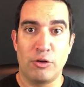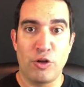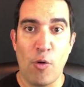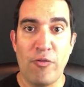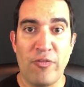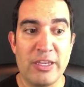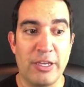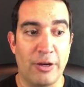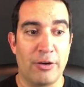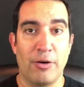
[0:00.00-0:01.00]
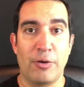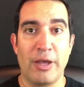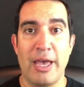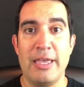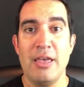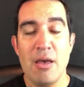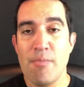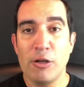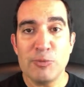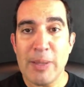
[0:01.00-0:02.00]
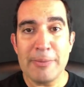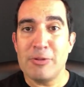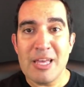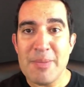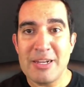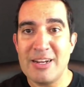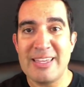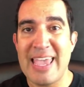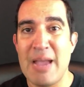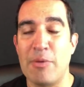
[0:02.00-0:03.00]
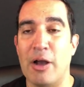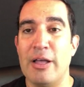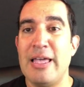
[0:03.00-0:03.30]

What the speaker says: Go figure, okay? Most people don't like being on camera.